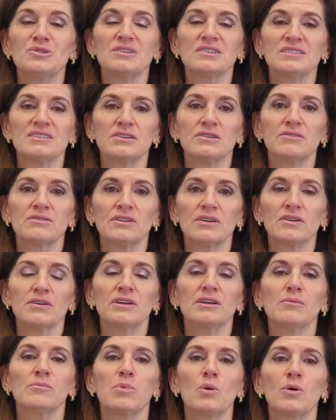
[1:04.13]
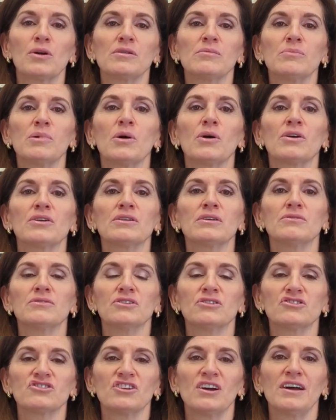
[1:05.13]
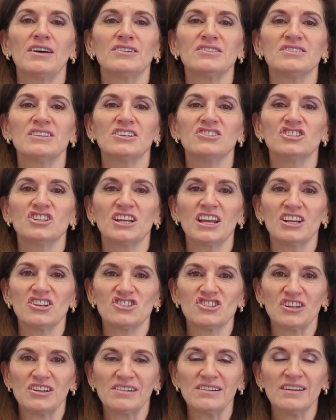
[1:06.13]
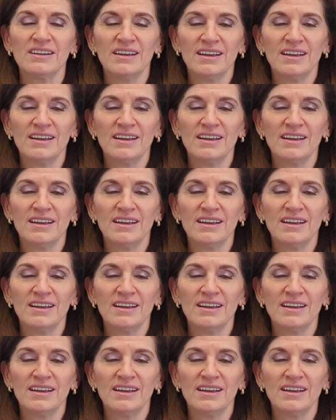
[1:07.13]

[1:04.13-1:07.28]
because they're a very important part of your child's education.